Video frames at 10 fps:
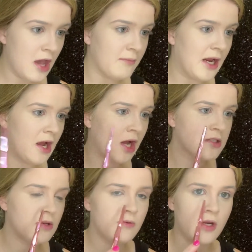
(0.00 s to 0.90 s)
but I
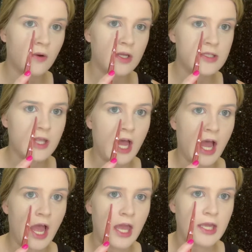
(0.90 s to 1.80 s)
also noticed that
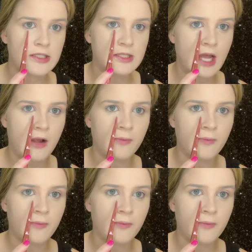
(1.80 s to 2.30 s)
it's not